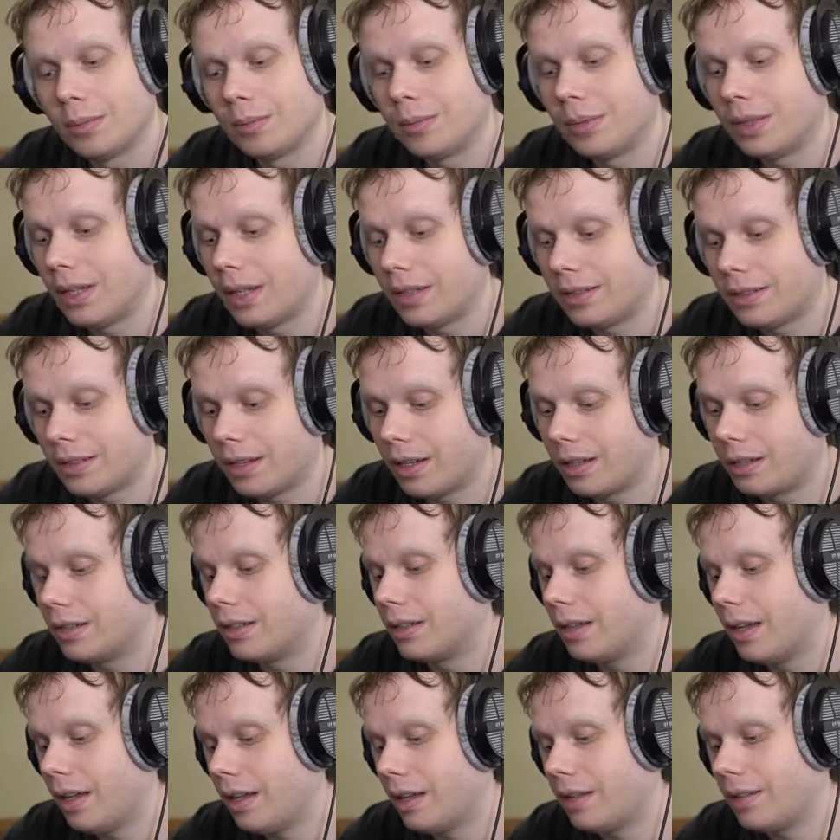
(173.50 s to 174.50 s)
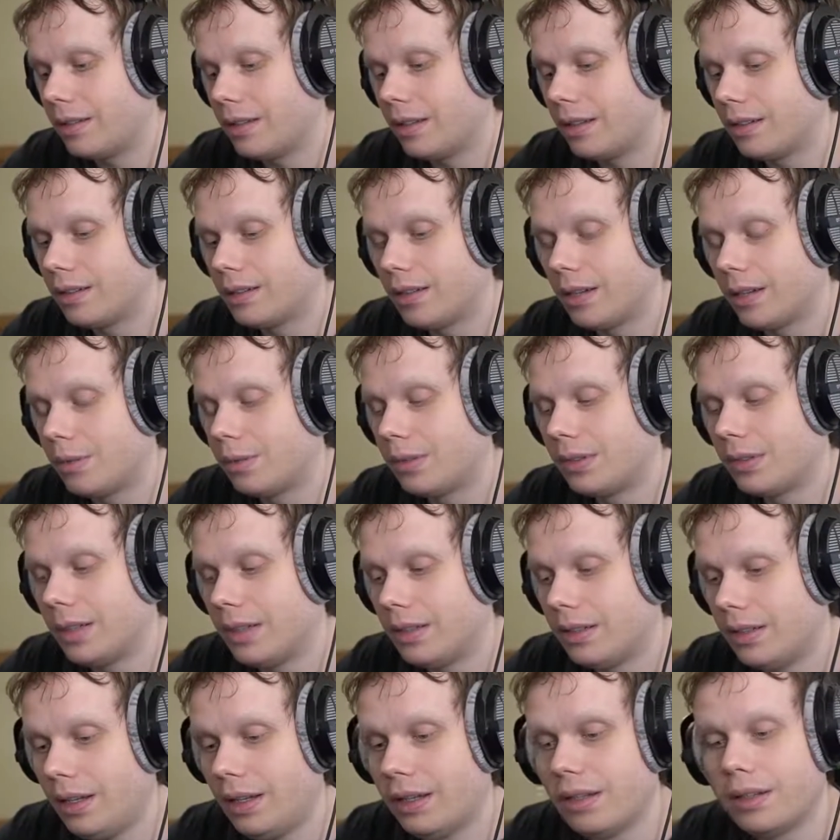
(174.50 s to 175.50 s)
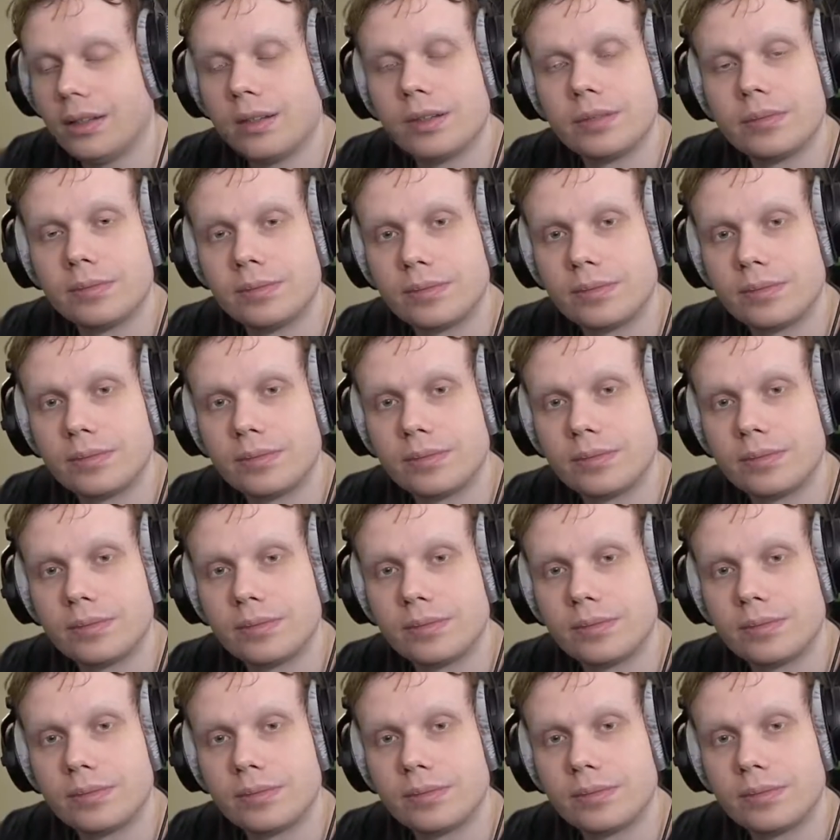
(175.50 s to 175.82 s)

But that's not the case. That's not what they did.